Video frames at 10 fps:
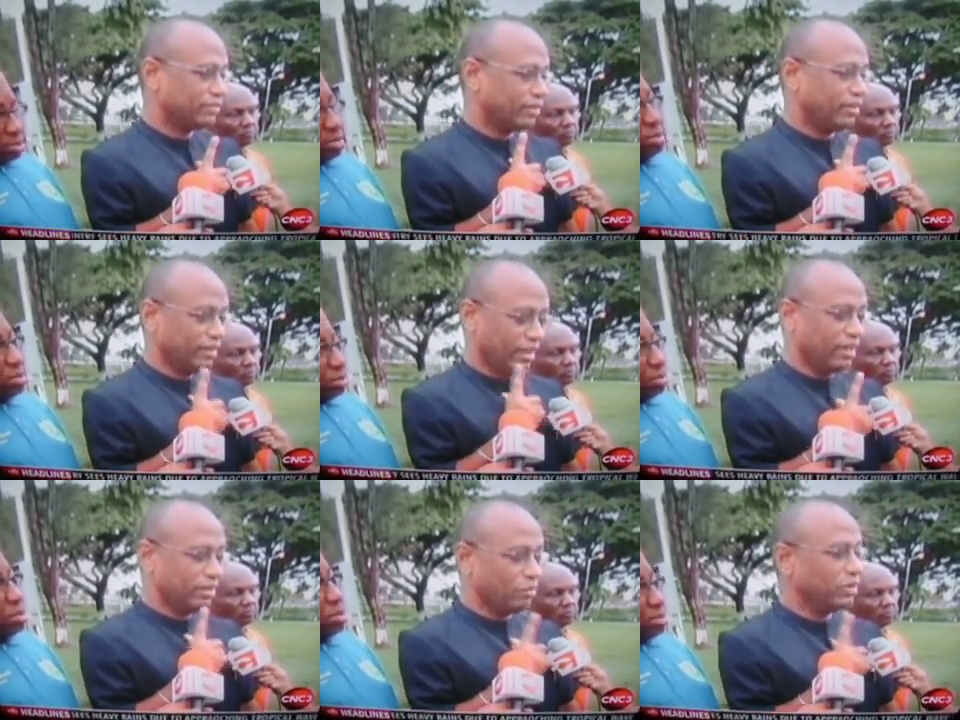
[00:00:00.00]

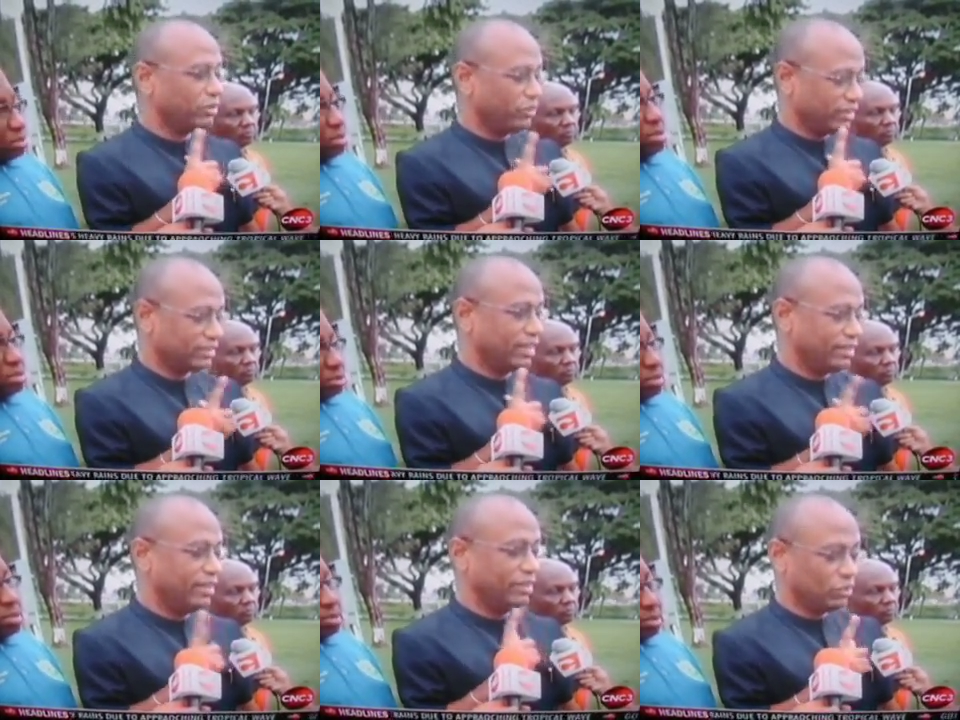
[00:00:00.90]
and I want to rest that
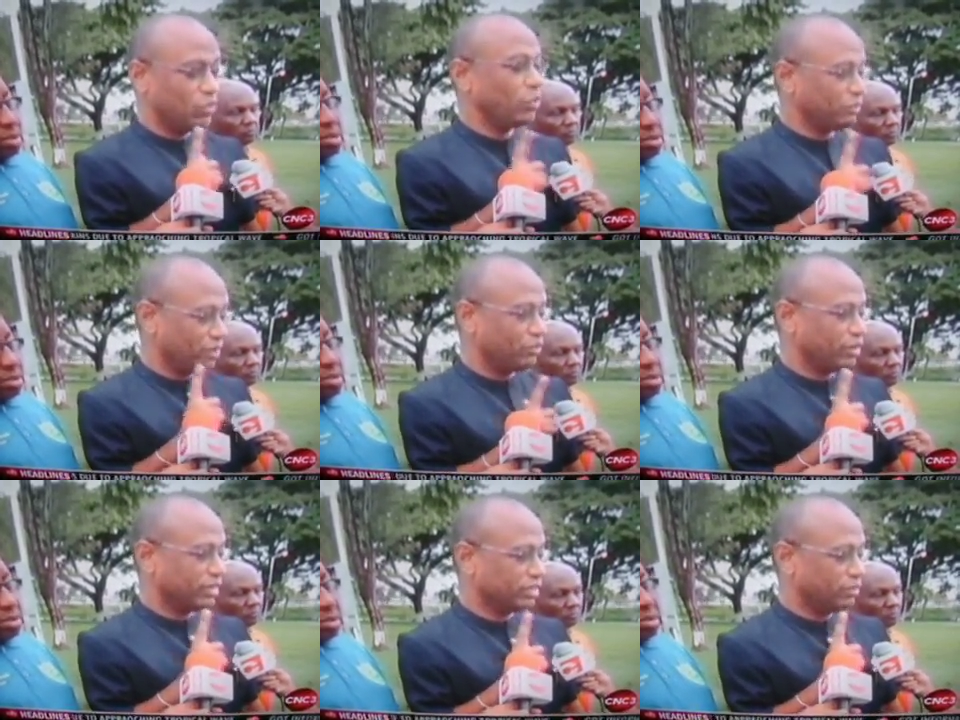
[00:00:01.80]
there. Two groups of workers in